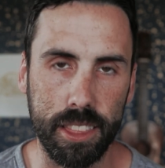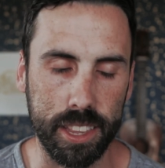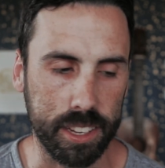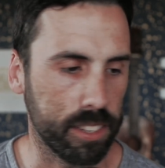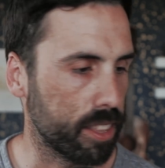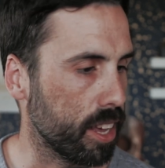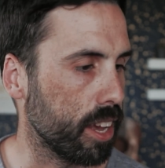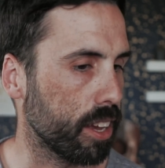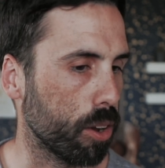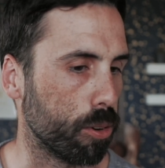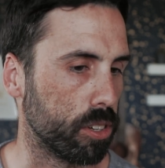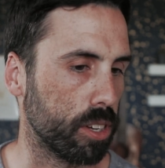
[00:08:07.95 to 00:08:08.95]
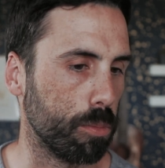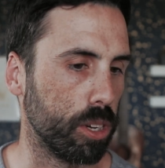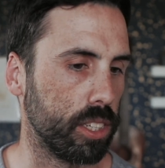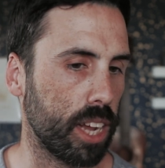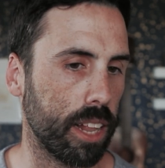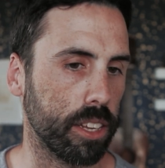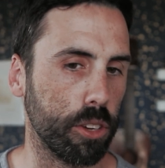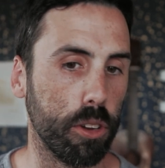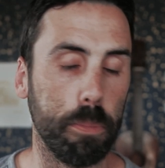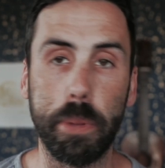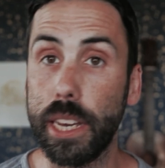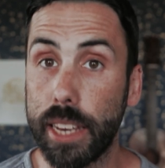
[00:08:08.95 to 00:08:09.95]
this thing or someone telling you
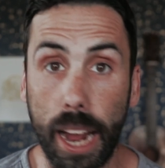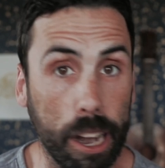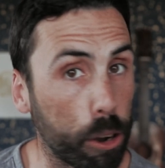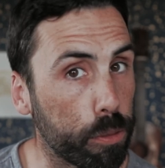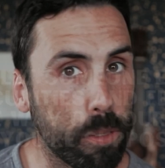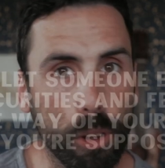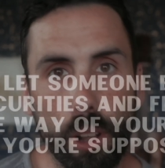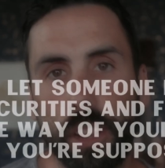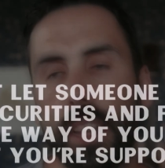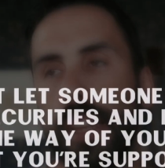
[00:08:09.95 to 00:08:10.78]
to be careful.